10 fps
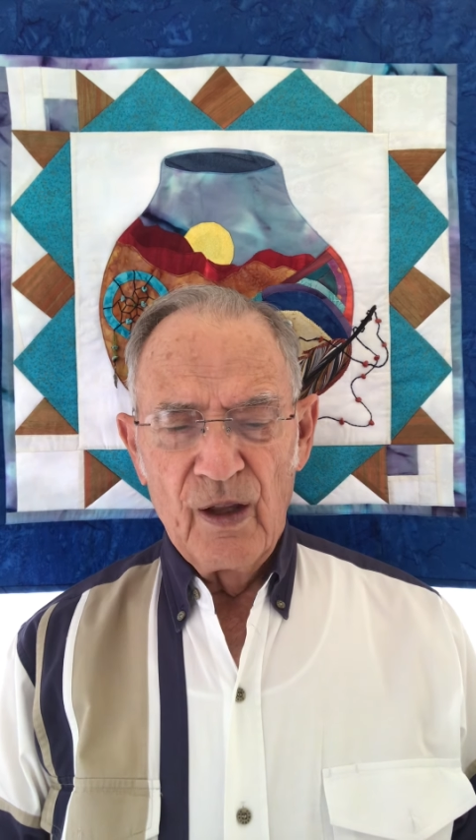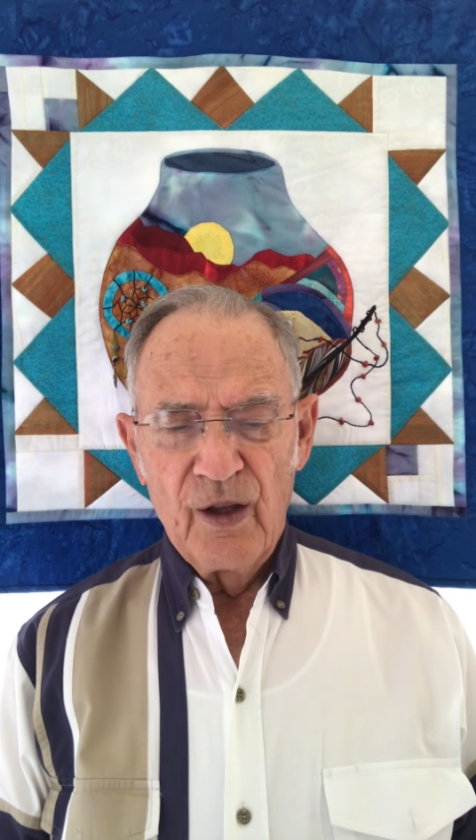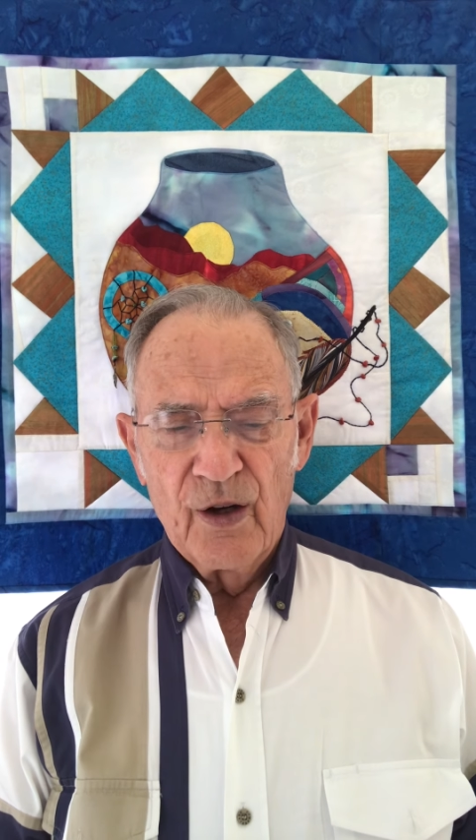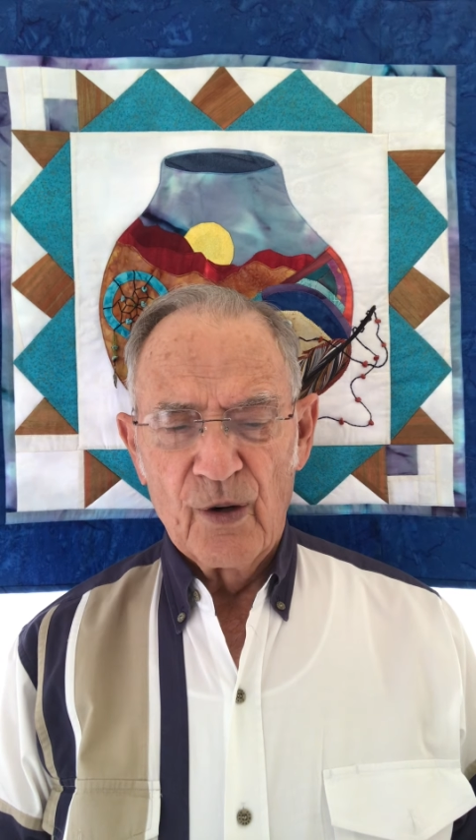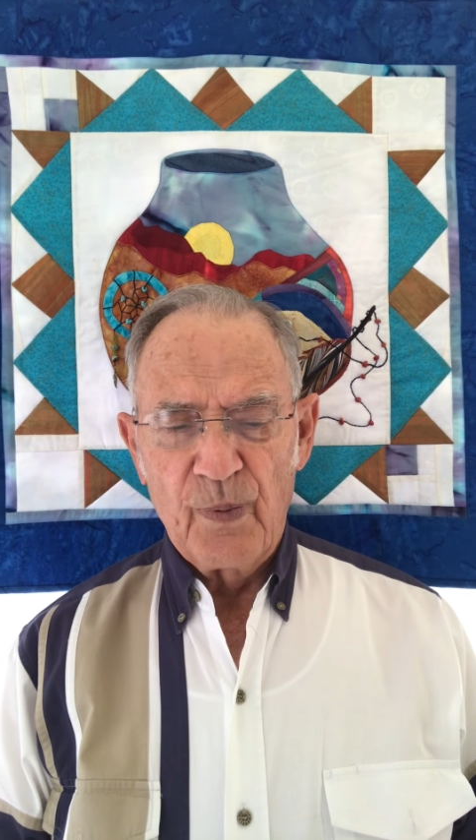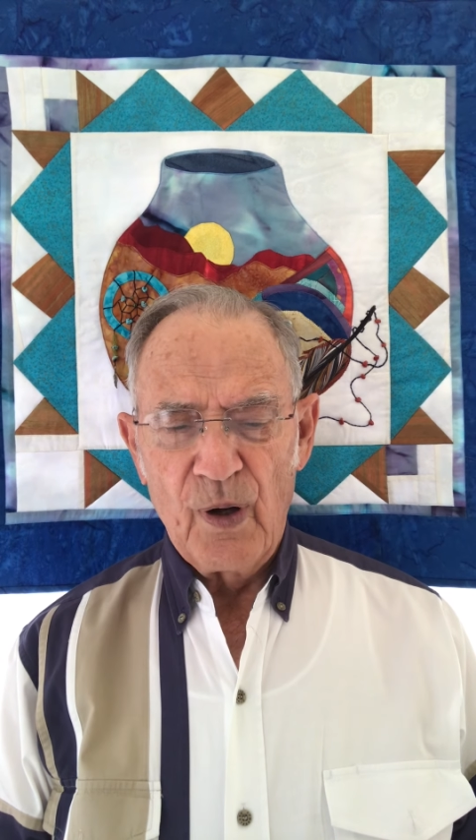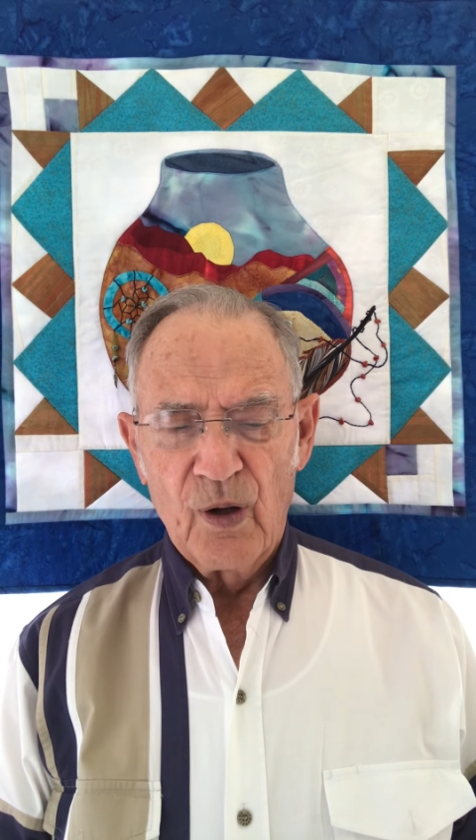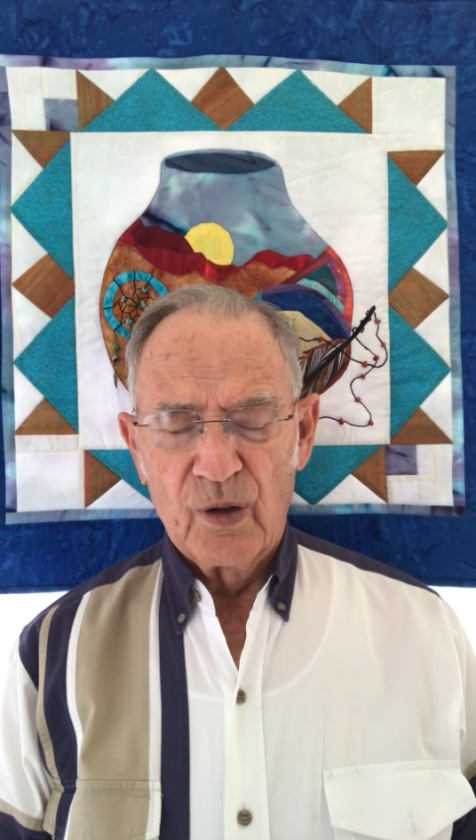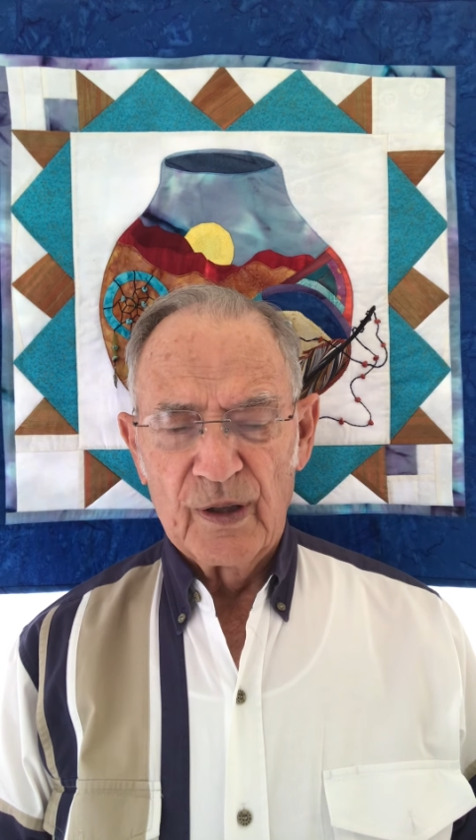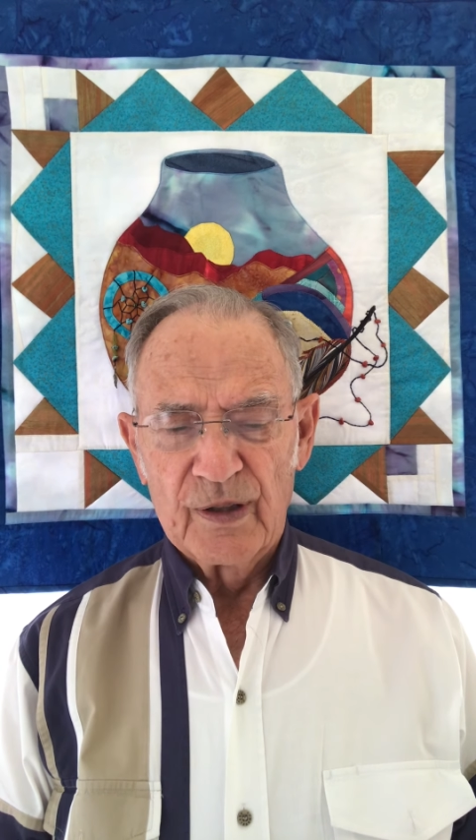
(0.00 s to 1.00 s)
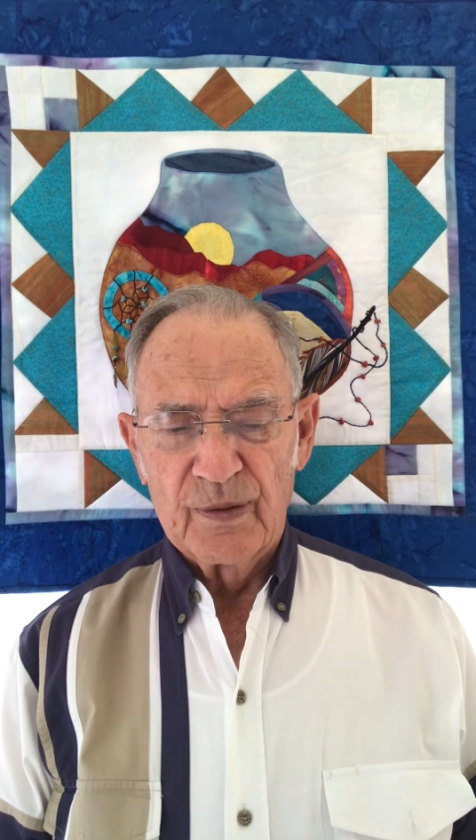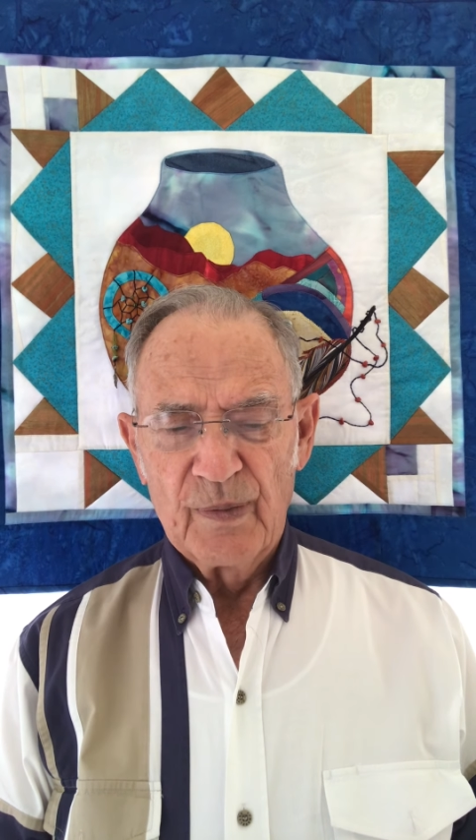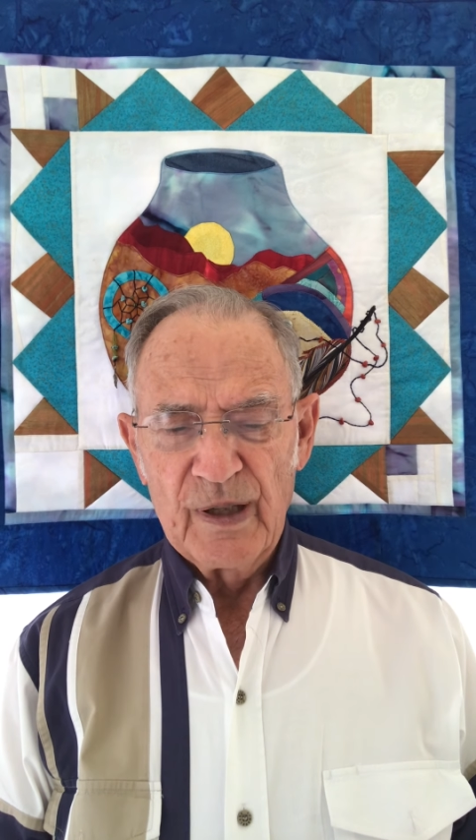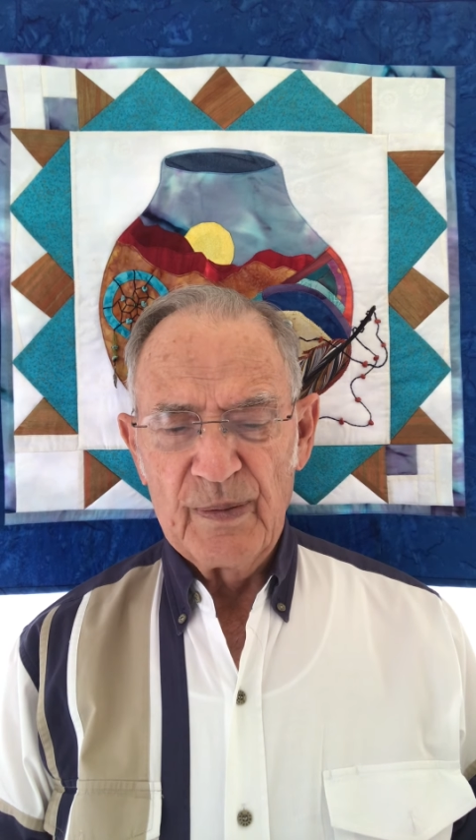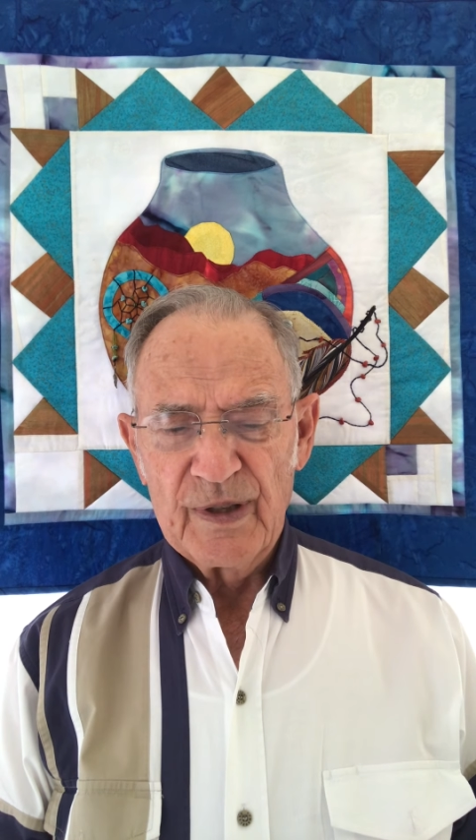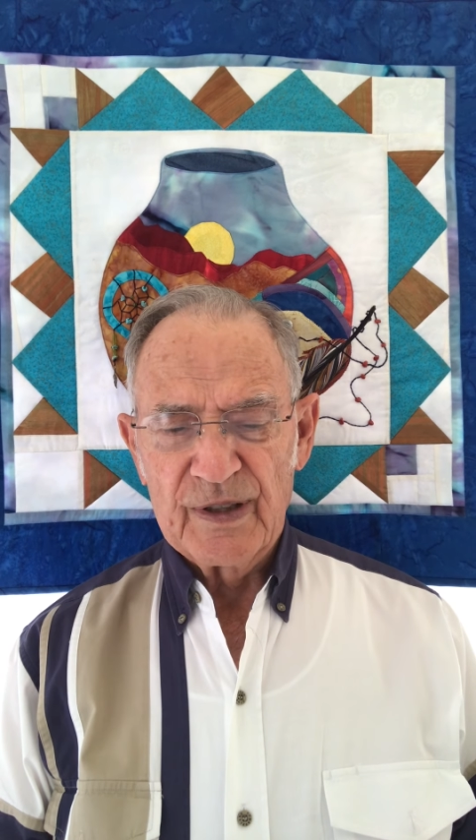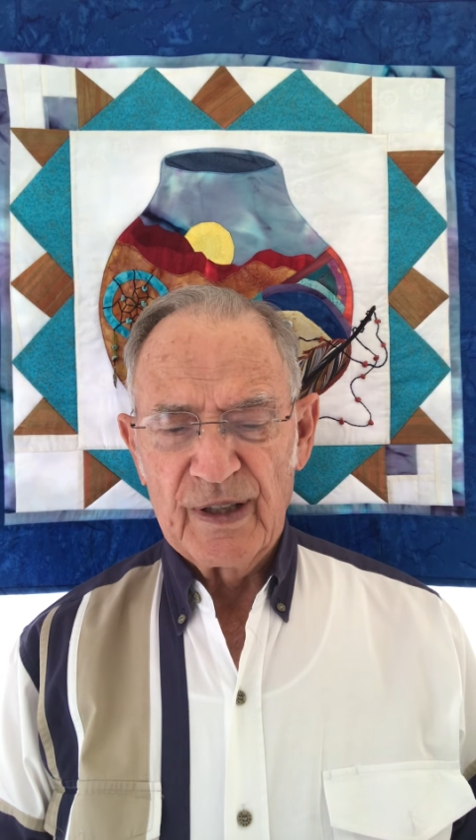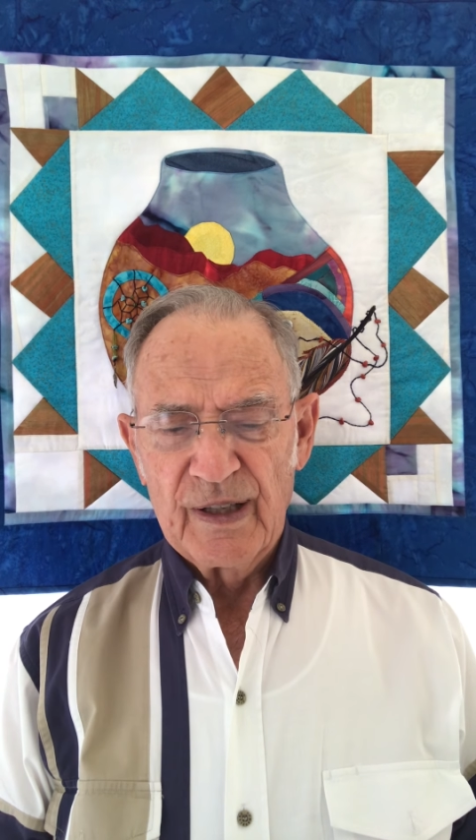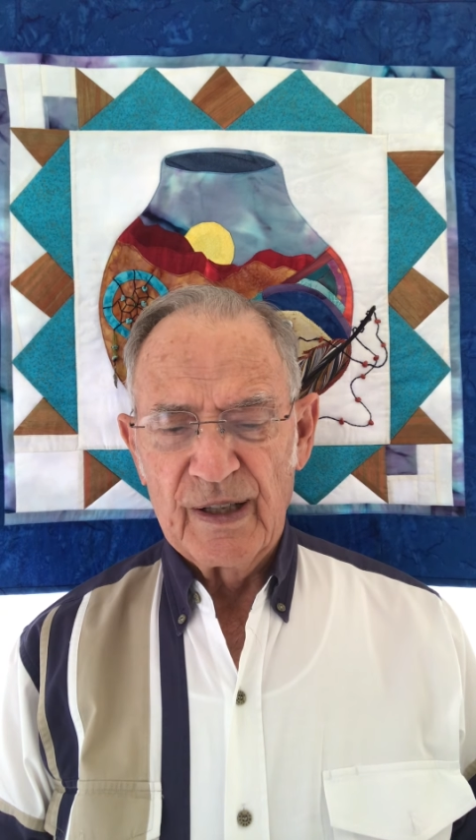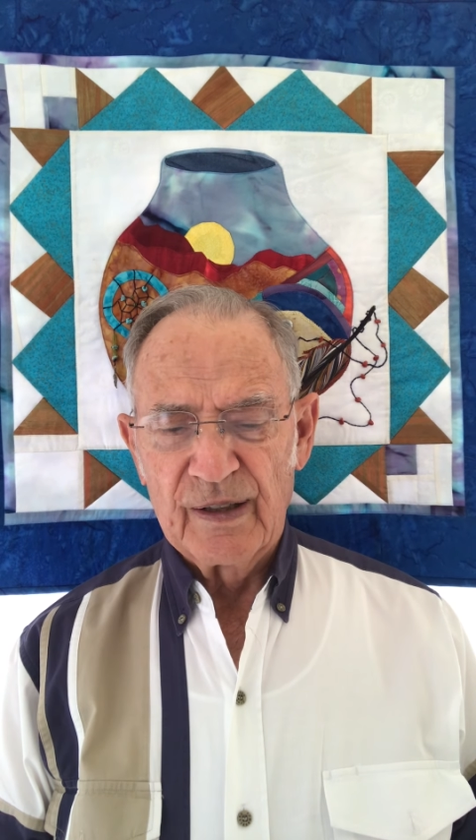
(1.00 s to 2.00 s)
Here Paul may be
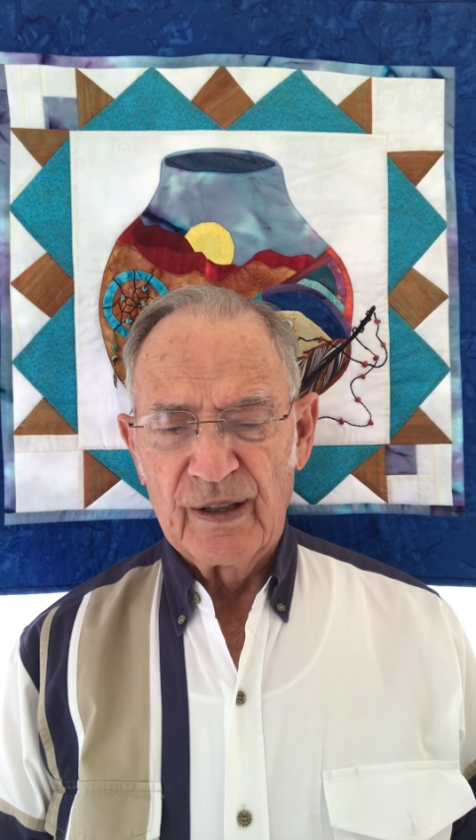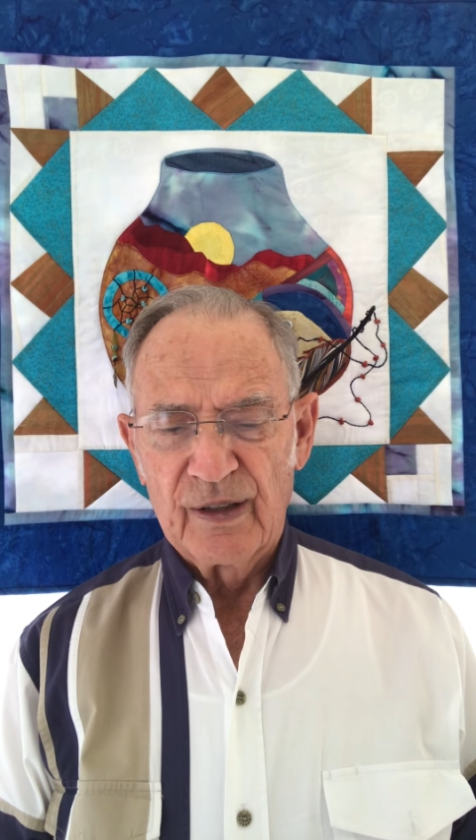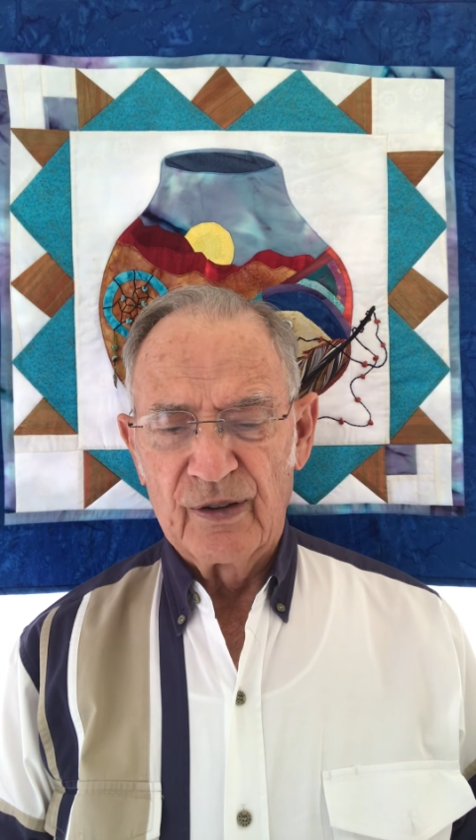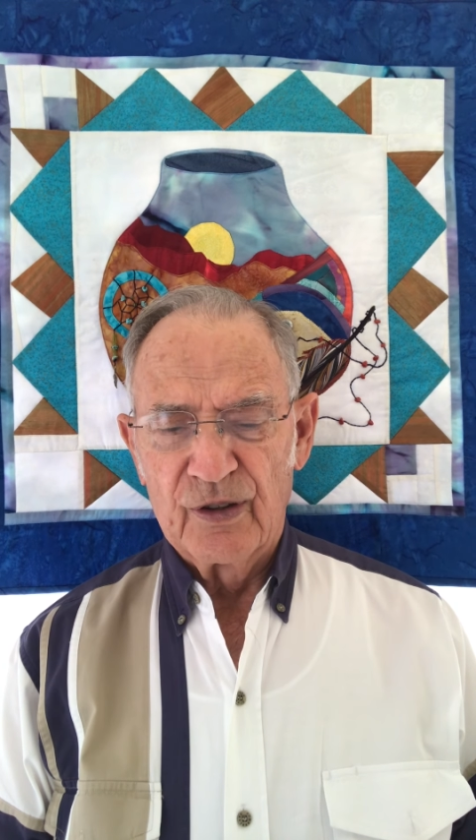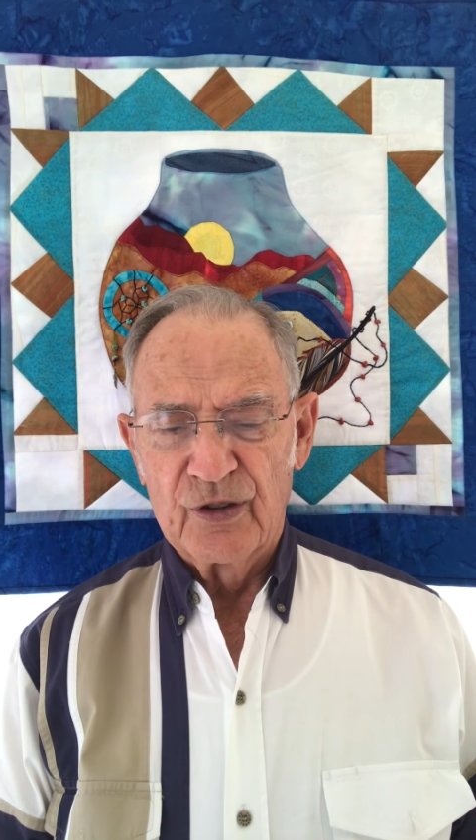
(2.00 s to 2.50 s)
saying that the